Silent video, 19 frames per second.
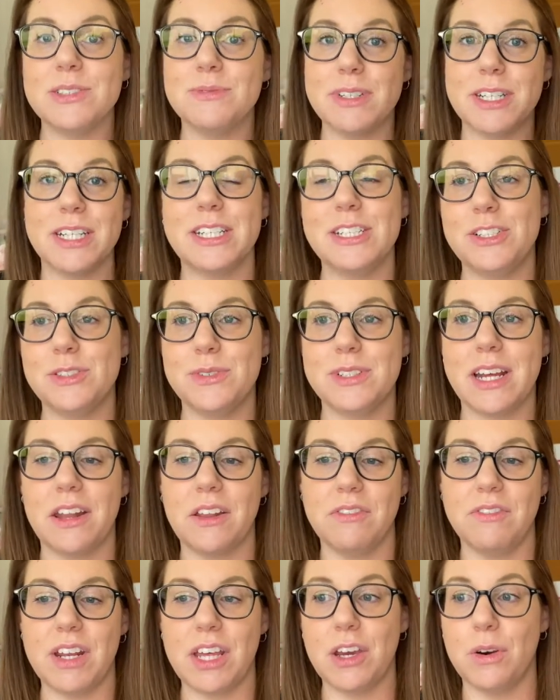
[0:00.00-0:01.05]
and we're going to do
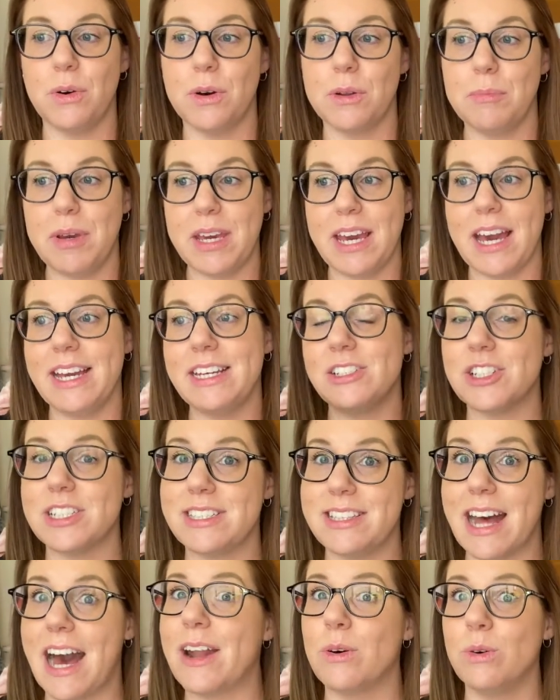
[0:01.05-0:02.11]
another video on pH
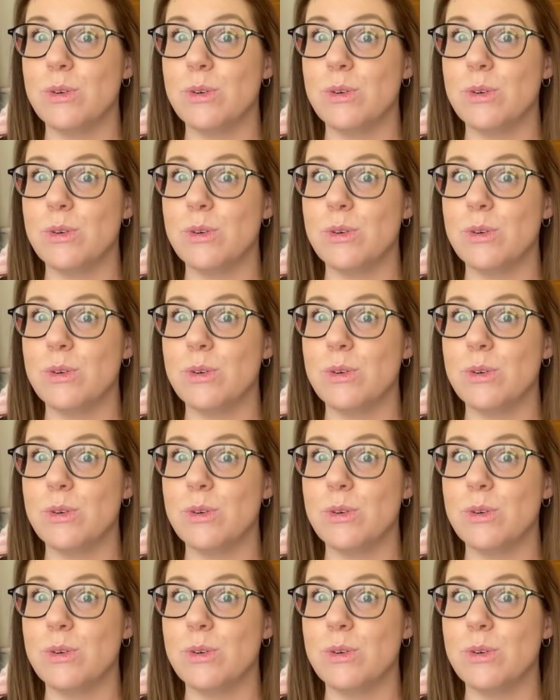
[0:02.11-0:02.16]
because that